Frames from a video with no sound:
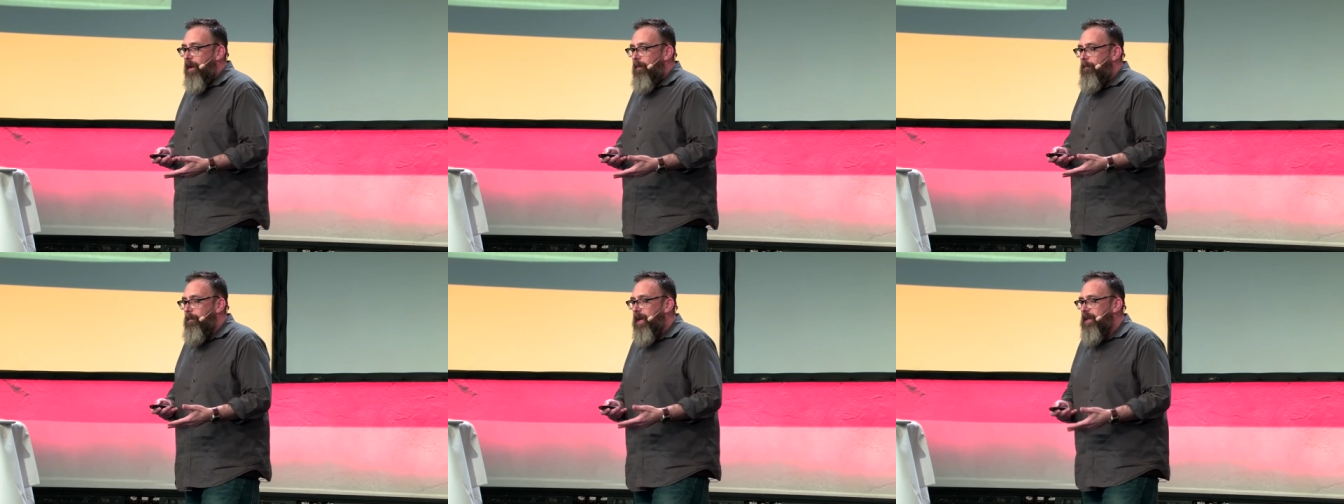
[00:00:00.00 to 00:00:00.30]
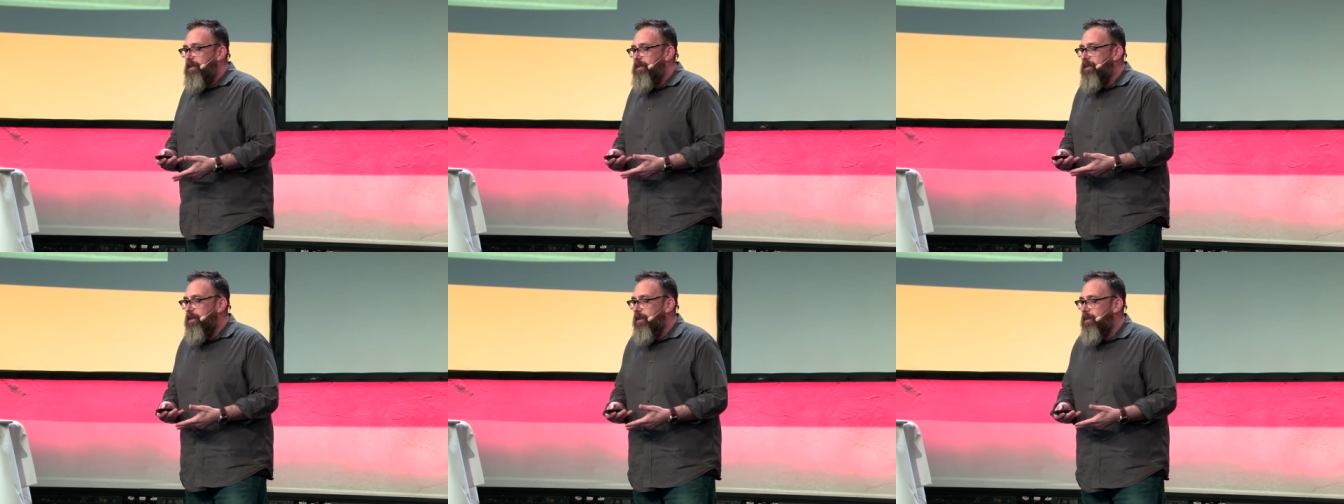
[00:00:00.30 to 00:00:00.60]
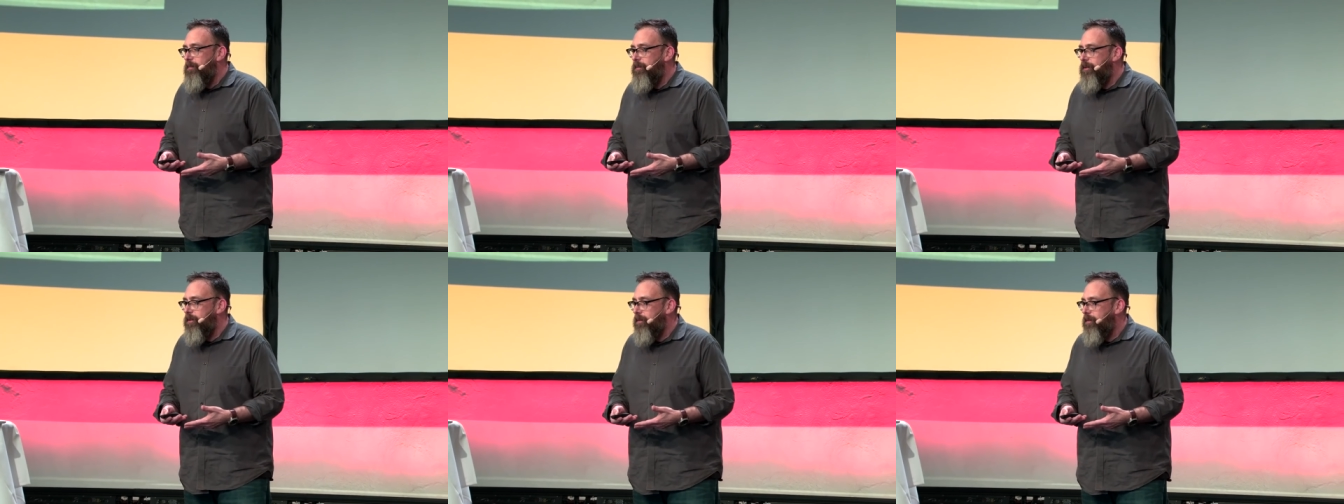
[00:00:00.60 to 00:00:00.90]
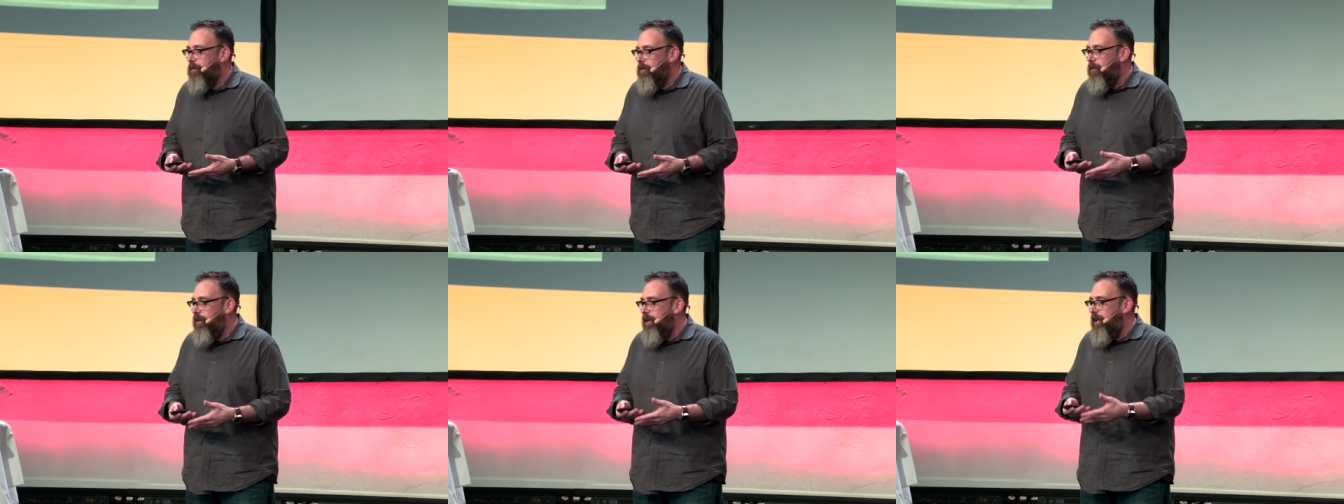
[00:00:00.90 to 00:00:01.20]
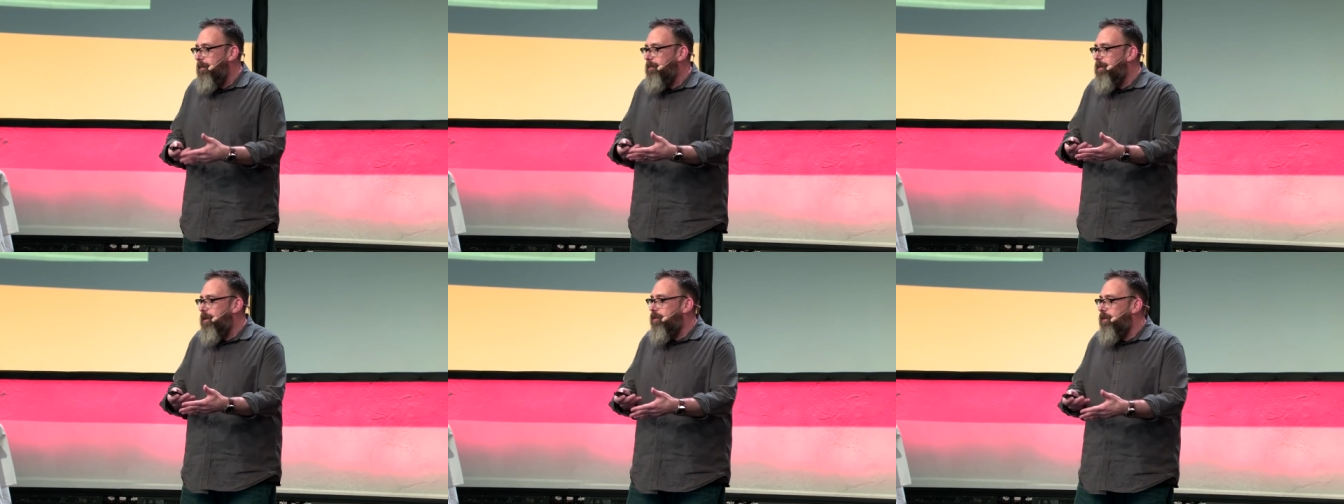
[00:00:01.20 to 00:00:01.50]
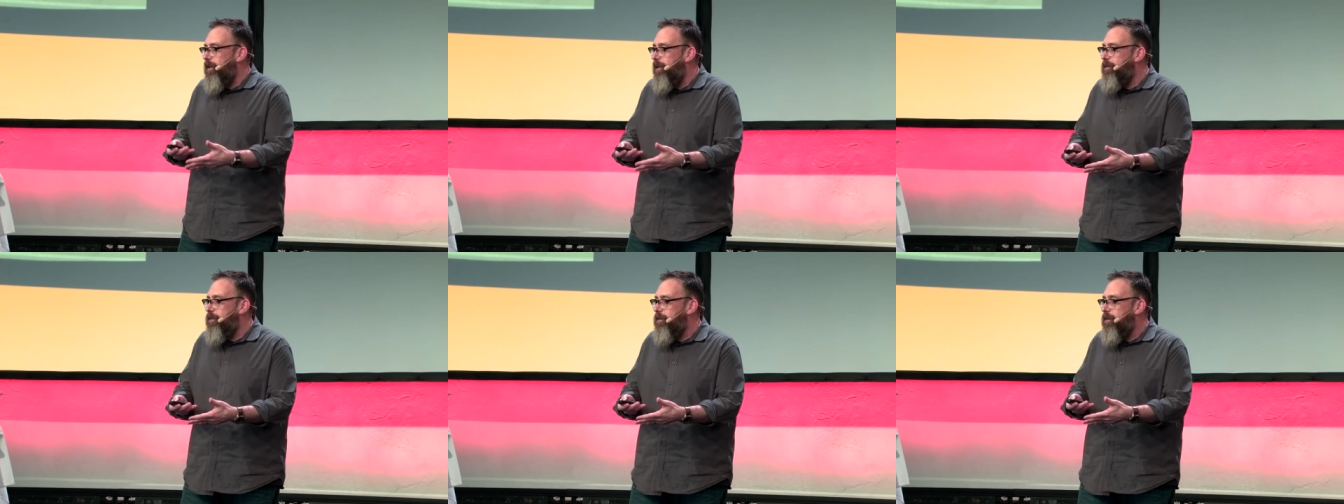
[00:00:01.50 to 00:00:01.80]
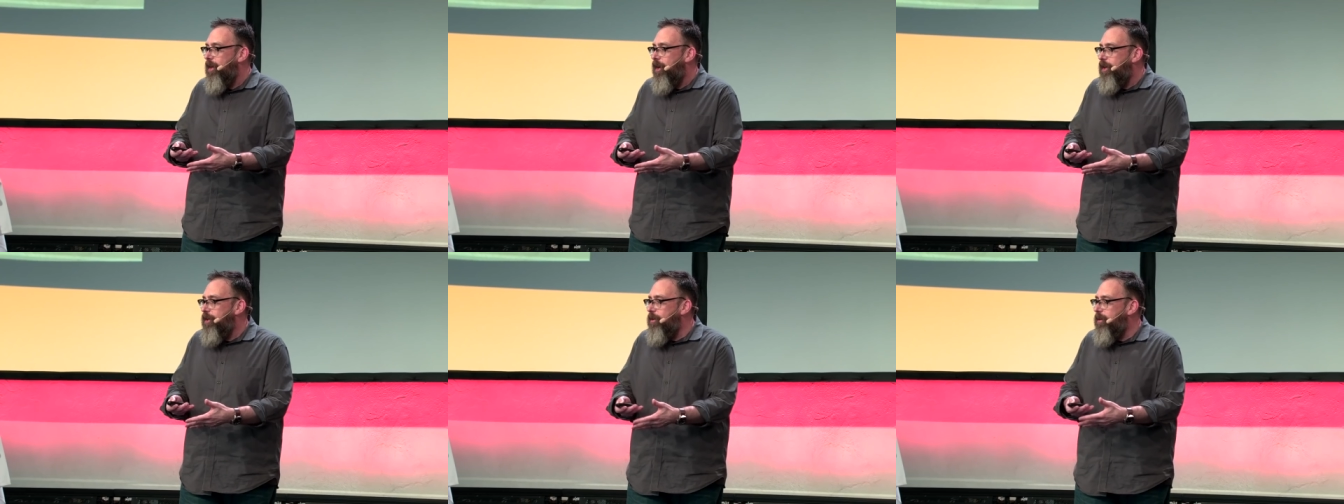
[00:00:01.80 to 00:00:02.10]
Muslims or immigrants,
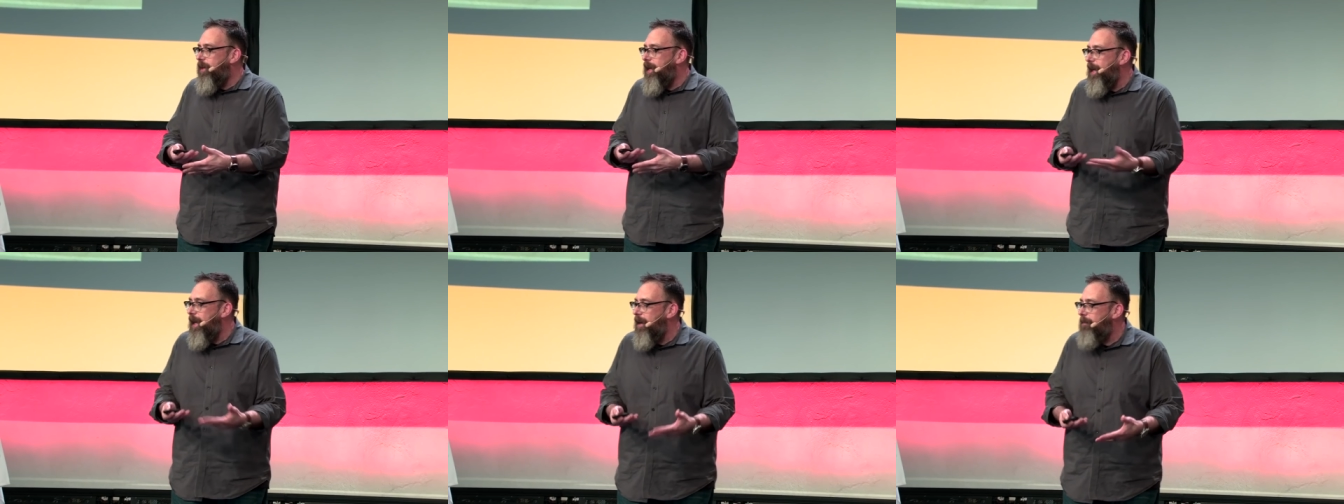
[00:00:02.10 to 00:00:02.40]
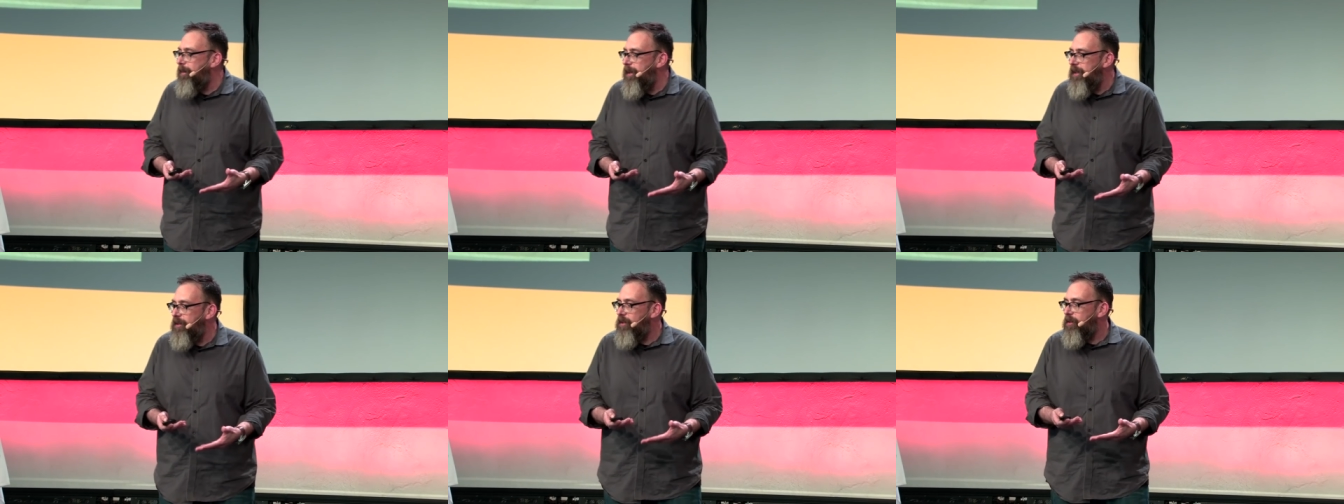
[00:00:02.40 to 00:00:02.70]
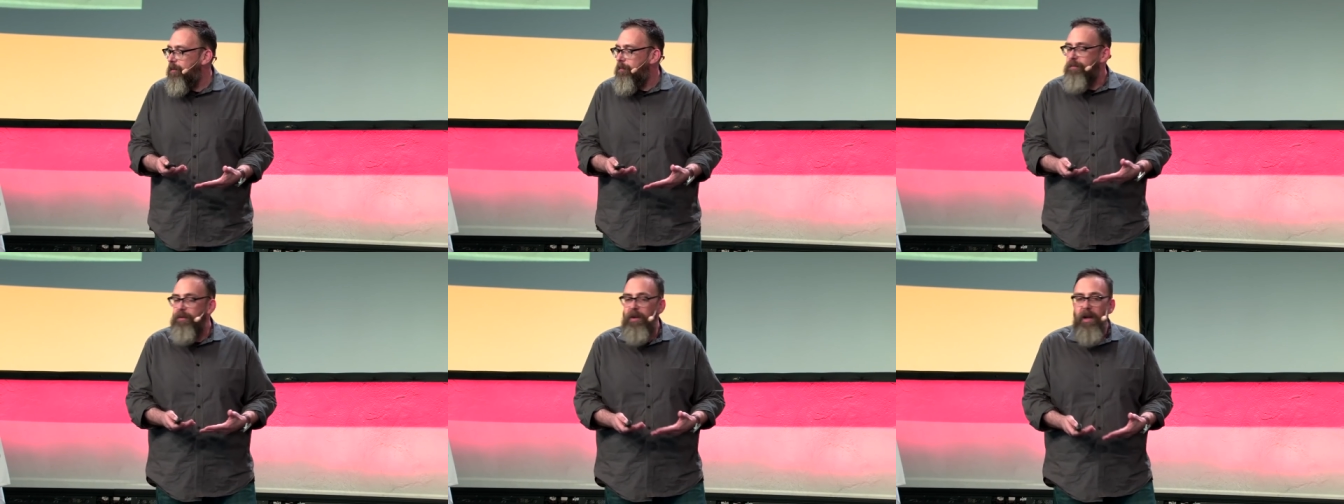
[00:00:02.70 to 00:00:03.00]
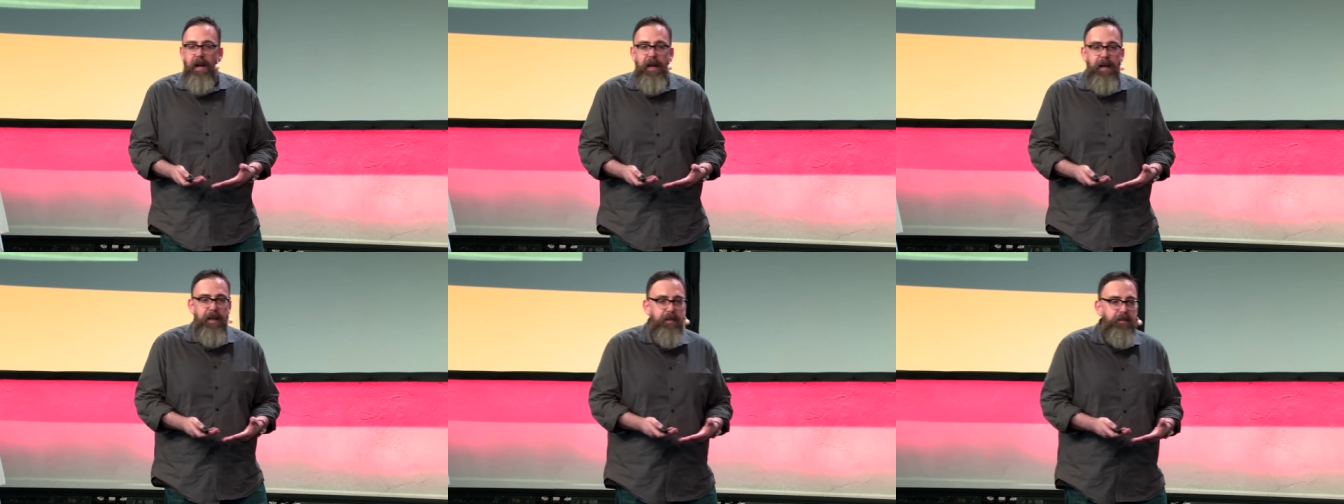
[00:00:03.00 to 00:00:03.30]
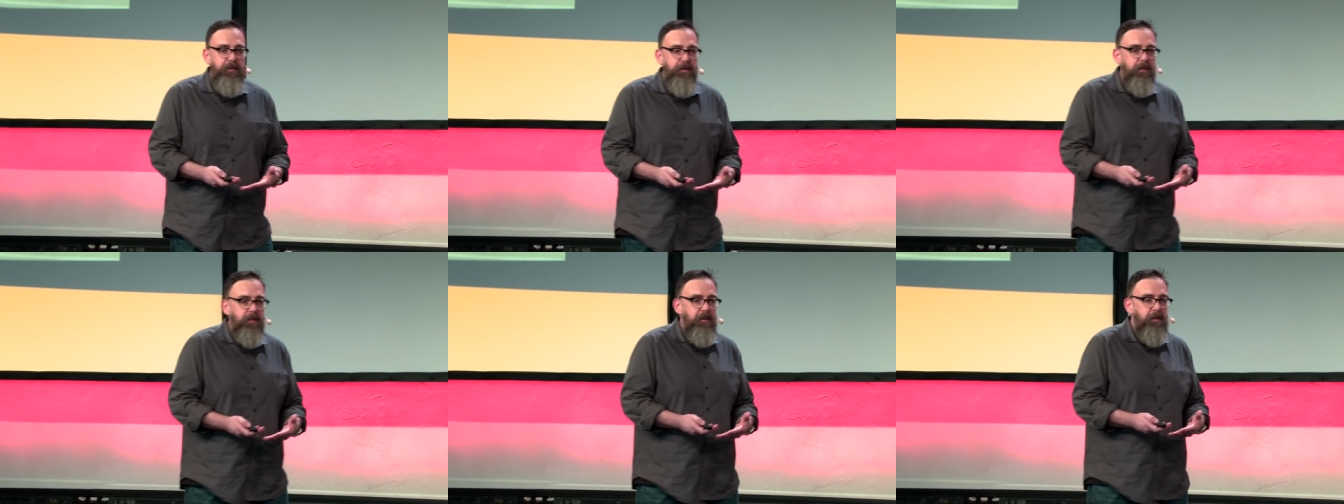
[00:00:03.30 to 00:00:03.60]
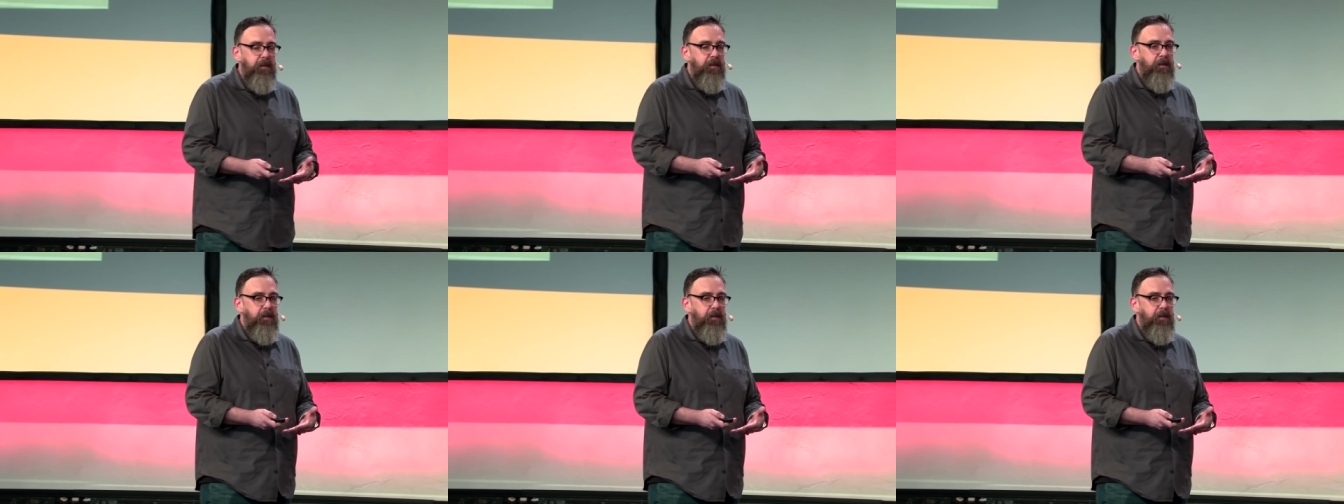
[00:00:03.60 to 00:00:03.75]
you can't be surprised